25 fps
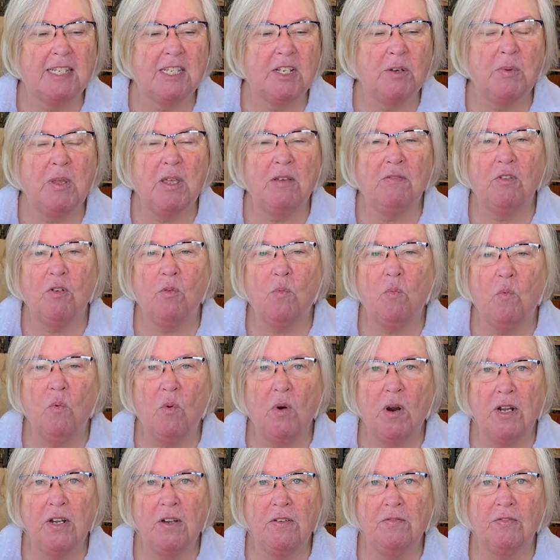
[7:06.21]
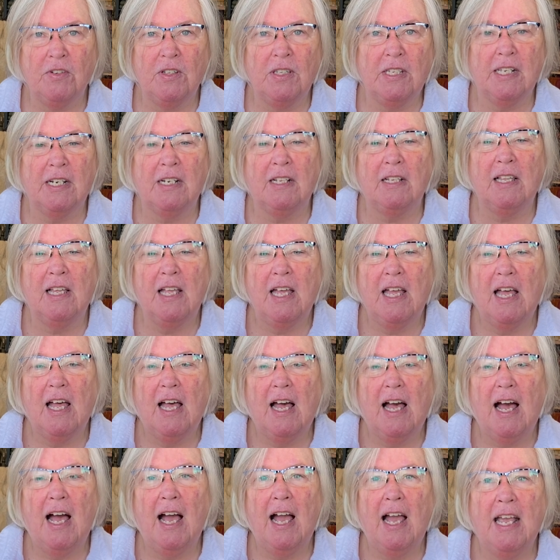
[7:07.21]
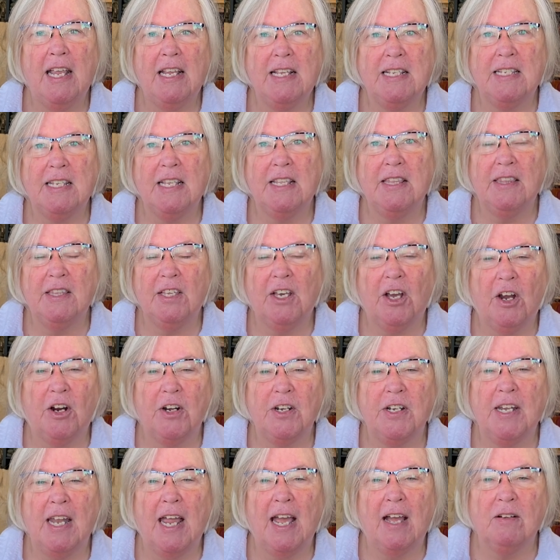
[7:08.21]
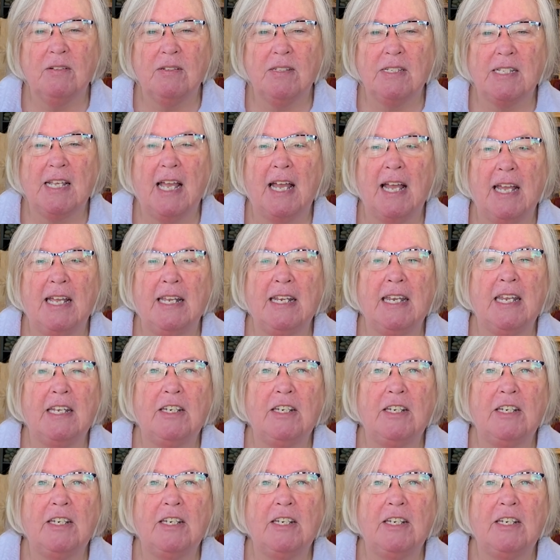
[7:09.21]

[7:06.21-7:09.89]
So we have a wonderful little hyacinth garden outside.